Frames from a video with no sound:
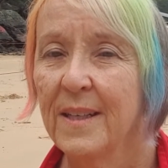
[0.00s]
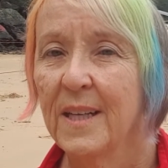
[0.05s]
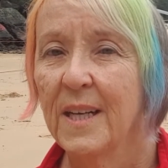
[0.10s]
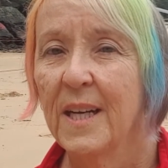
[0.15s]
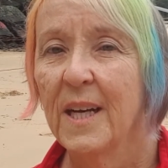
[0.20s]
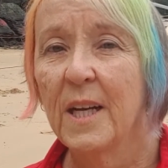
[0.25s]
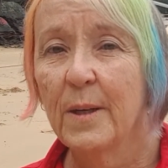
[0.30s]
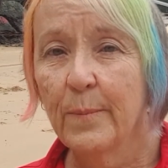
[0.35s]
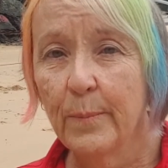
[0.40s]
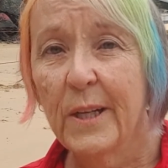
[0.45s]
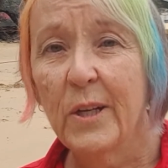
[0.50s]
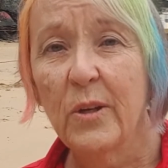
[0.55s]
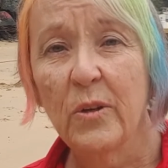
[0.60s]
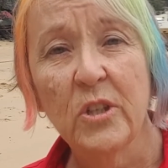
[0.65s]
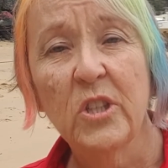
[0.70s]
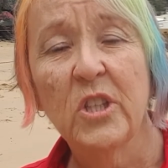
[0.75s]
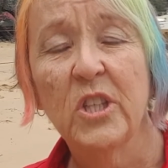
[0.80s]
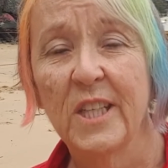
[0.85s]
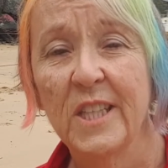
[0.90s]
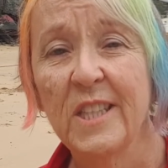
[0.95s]
And because
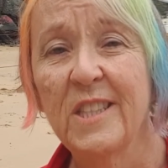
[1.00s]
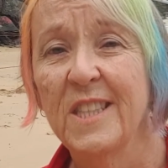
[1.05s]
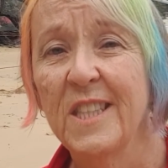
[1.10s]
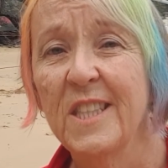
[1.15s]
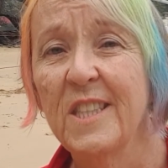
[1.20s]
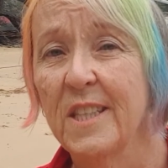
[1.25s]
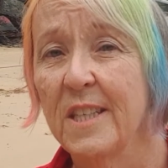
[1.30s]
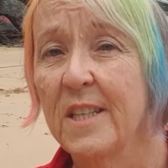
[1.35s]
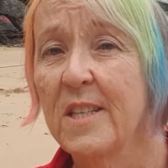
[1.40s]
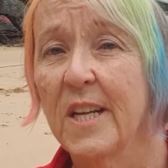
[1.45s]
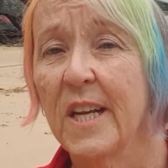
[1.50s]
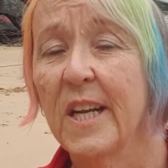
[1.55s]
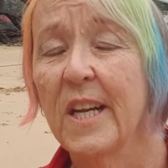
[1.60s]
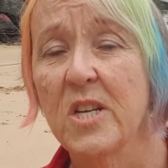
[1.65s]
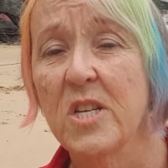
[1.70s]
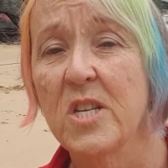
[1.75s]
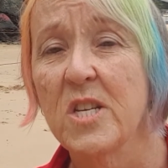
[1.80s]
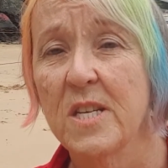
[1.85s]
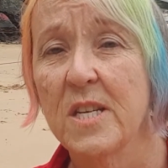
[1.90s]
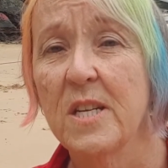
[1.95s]
she did indeed
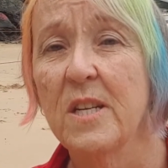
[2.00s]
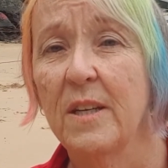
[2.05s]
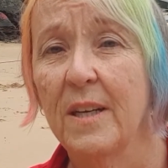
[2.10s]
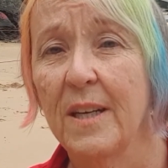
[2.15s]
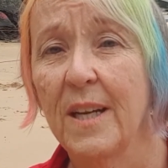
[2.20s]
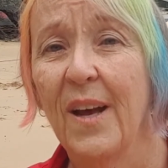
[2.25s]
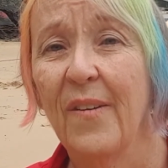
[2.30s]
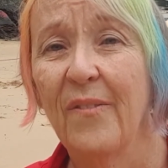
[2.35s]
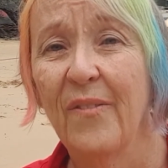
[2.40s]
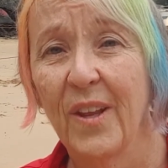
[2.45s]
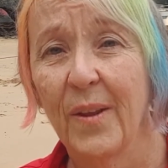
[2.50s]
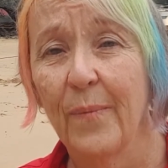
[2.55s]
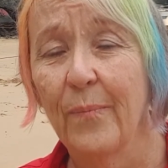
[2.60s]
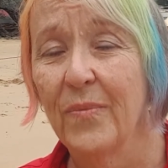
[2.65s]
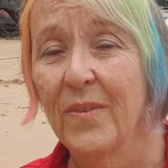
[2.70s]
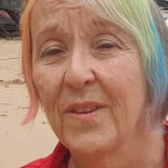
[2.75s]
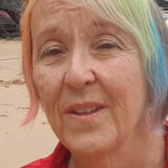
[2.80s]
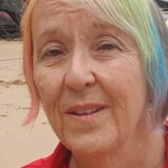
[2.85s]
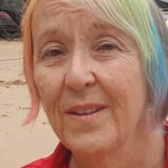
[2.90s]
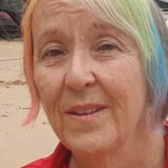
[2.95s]
still love him,
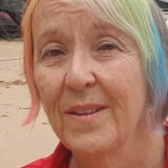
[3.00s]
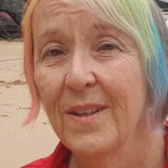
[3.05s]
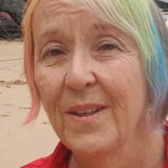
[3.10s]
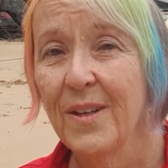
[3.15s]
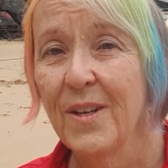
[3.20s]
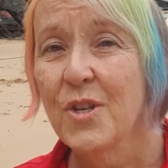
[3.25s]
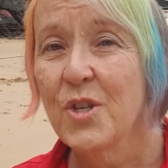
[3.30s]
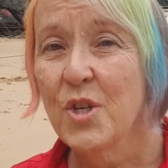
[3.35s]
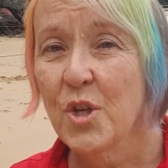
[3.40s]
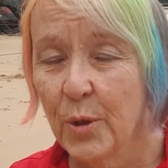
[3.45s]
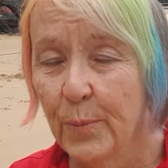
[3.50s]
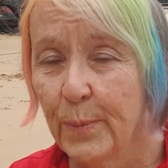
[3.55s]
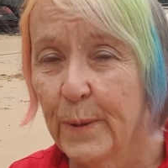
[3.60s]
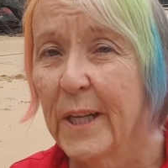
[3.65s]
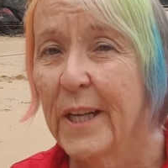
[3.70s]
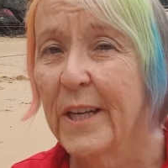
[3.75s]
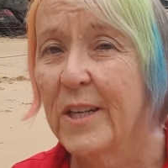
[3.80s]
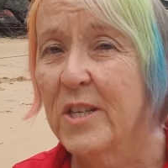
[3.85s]
Turbotine